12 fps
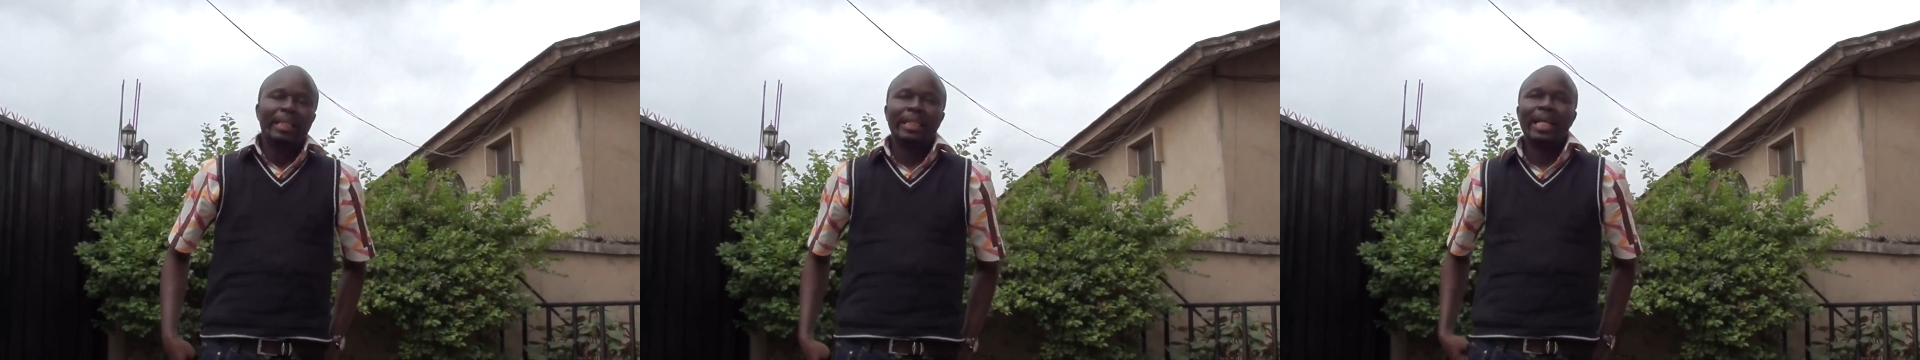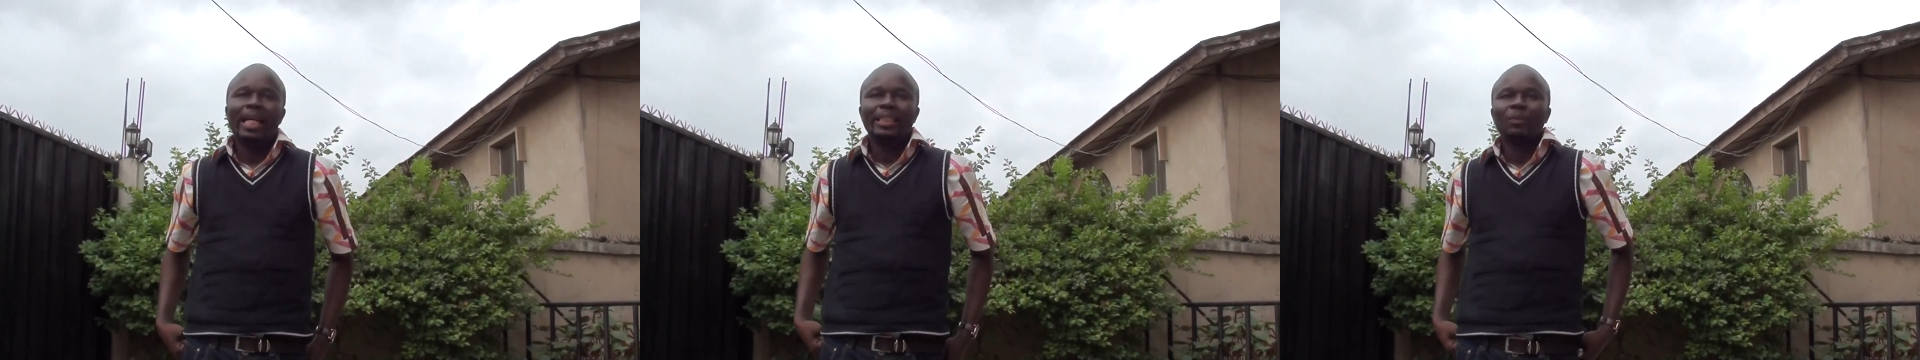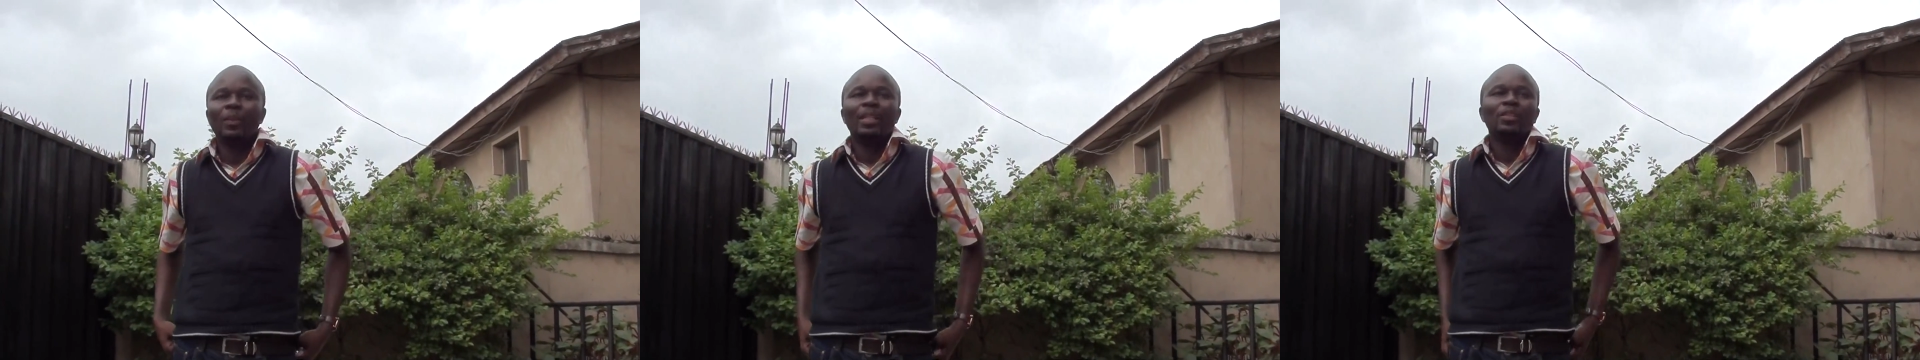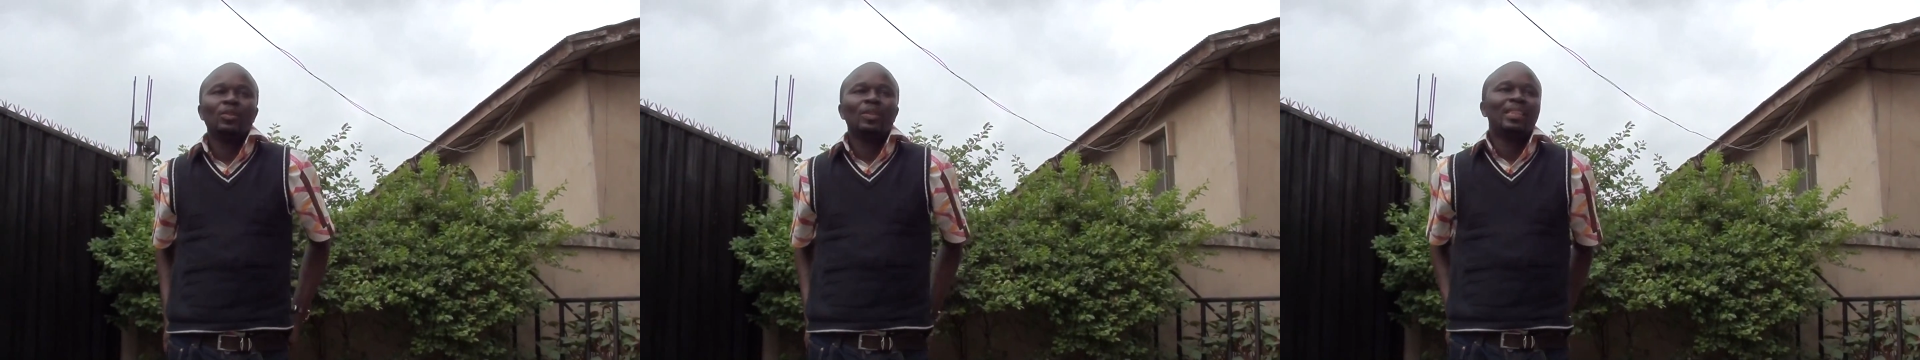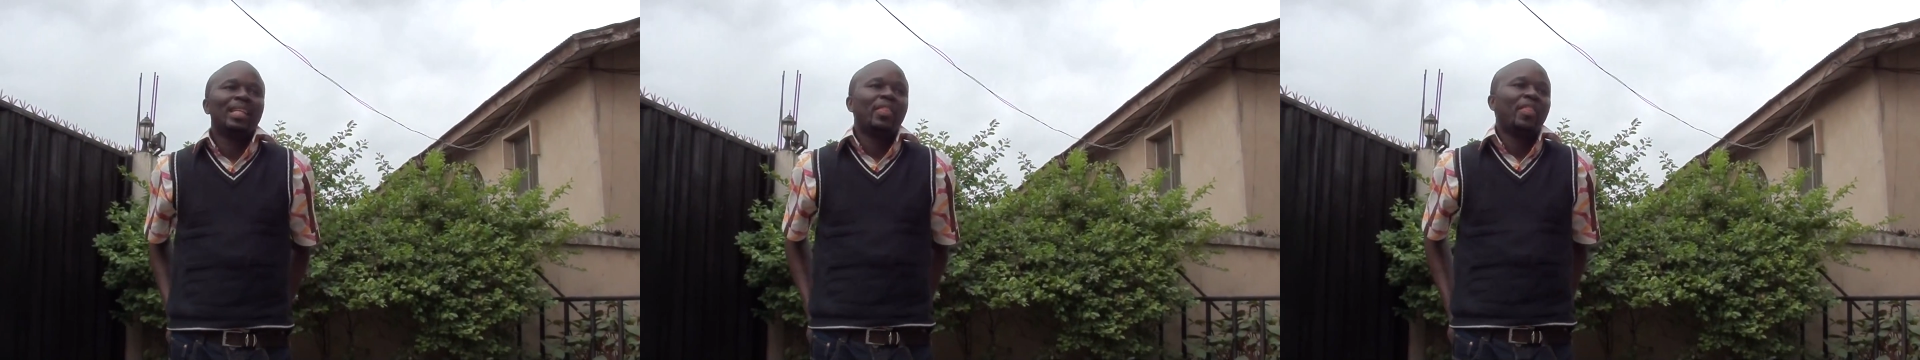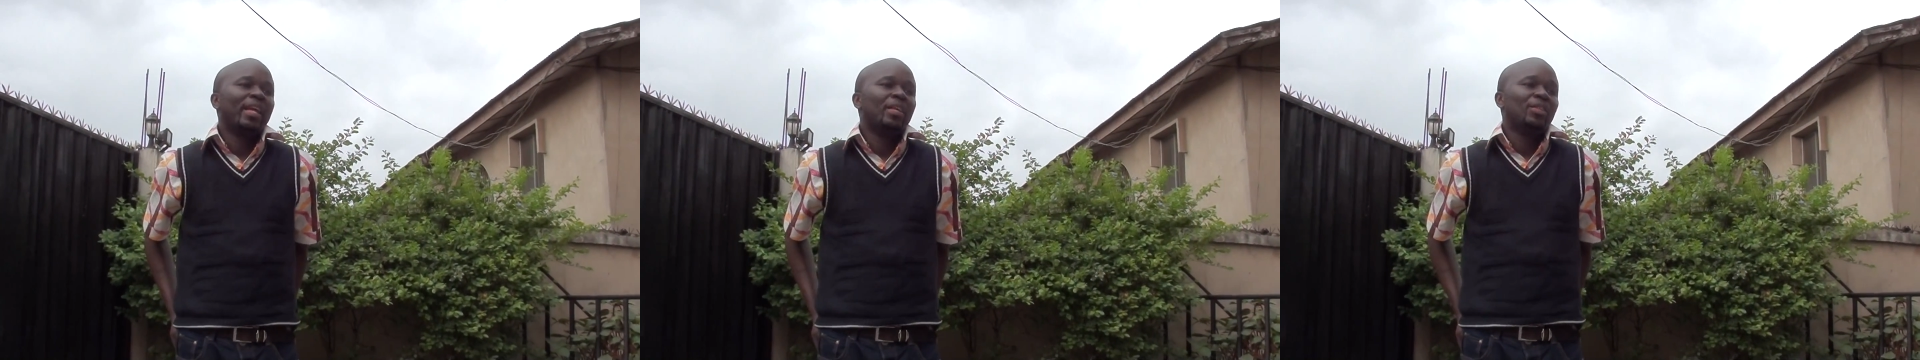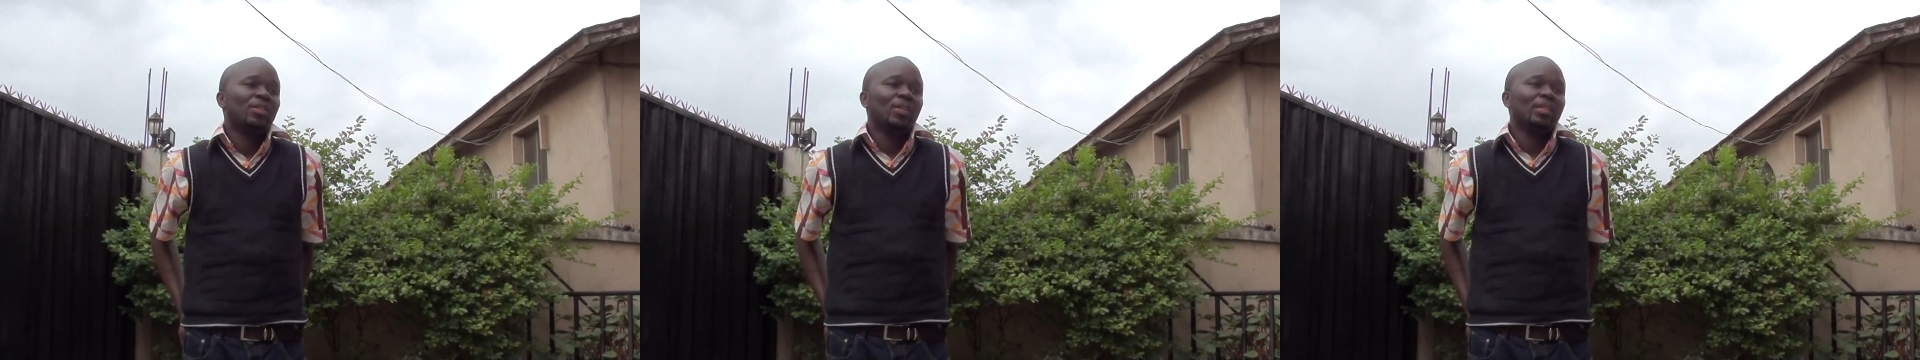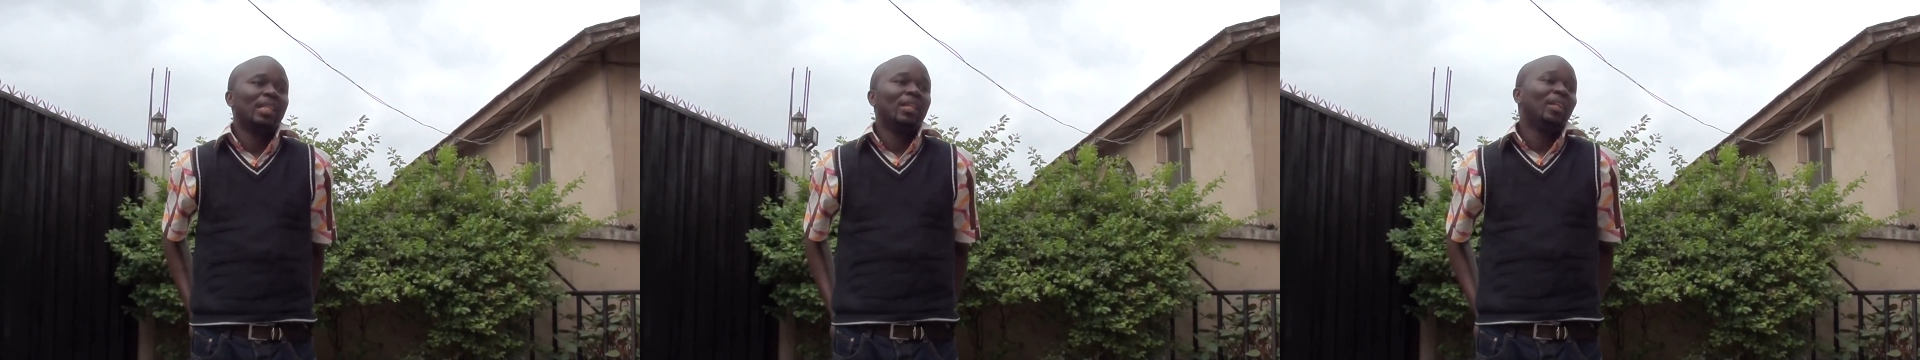guys wanted to say thank you to
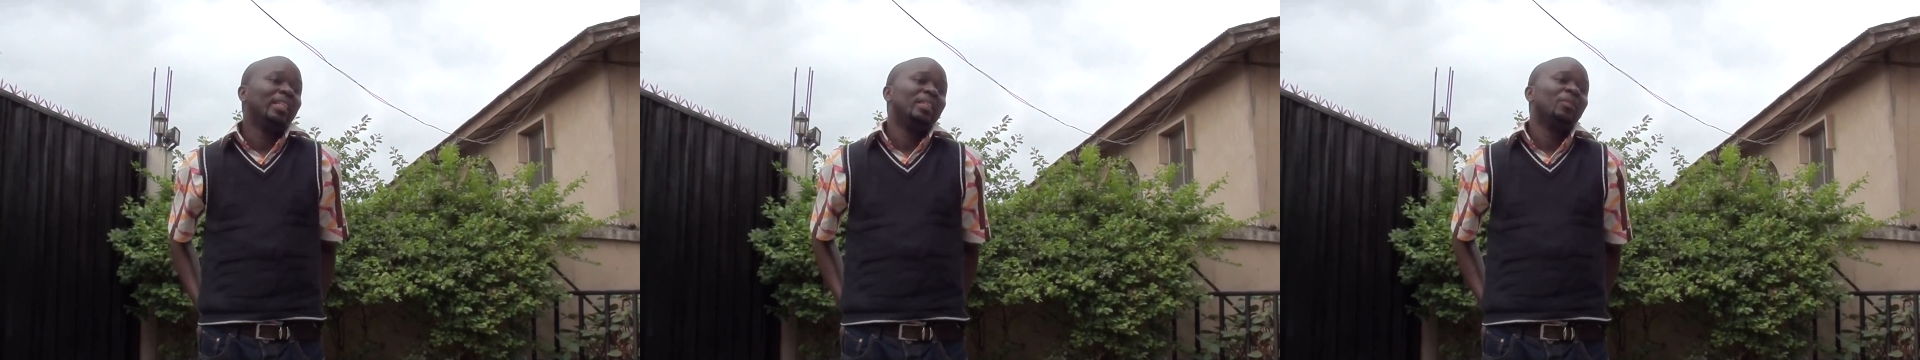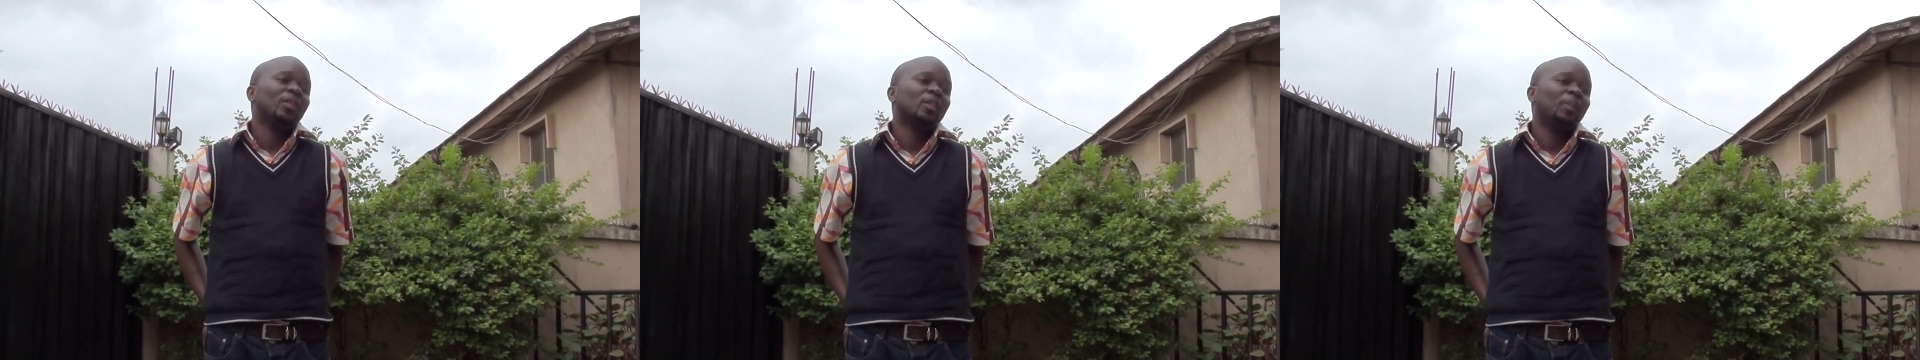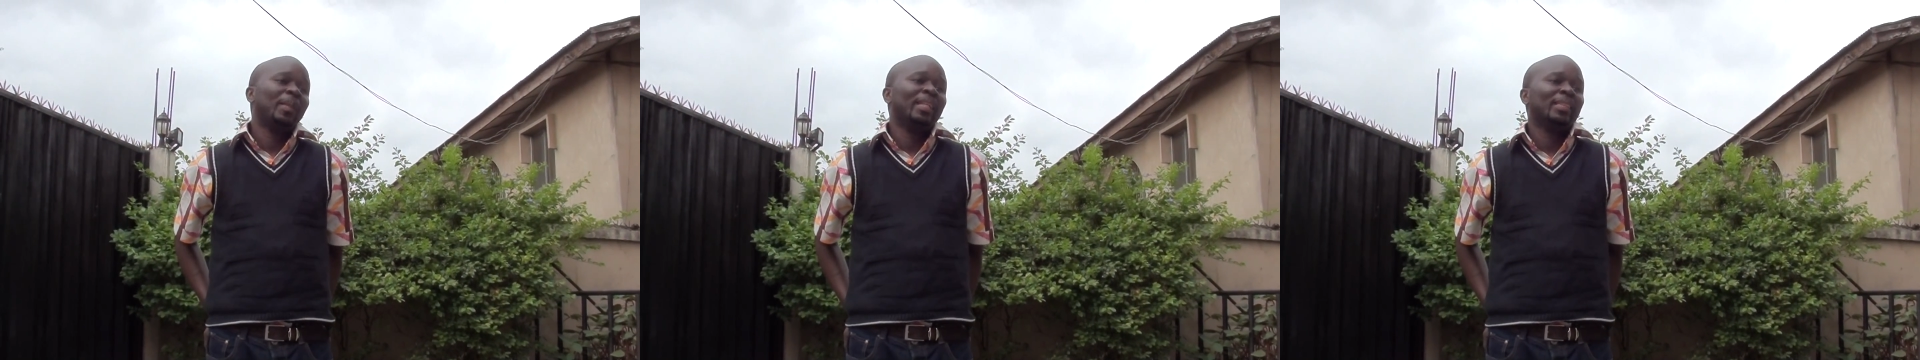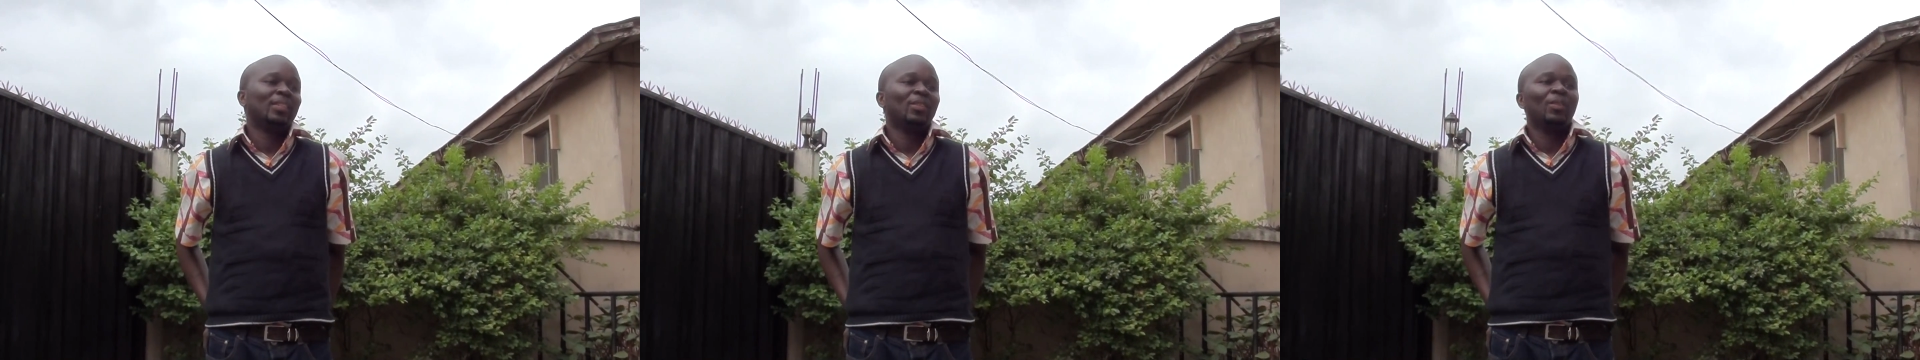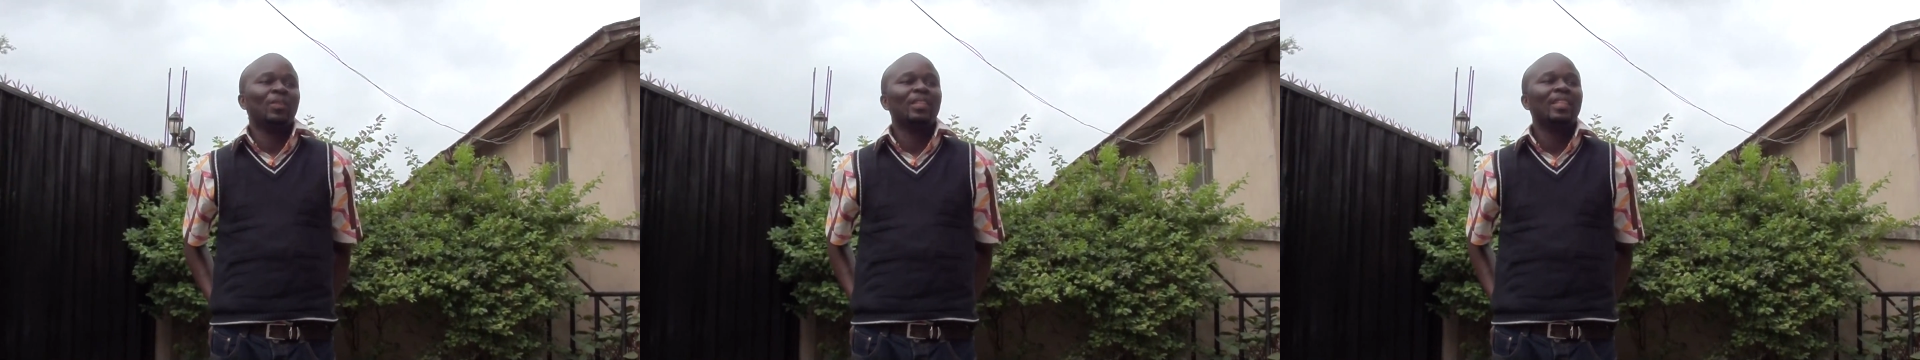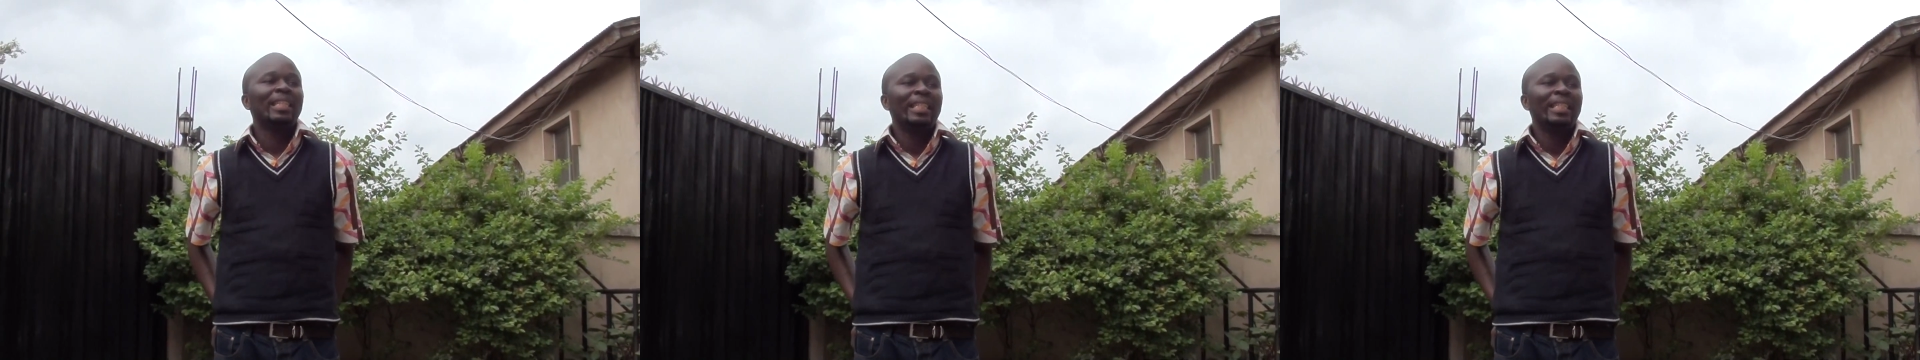us, and all they did was play a song.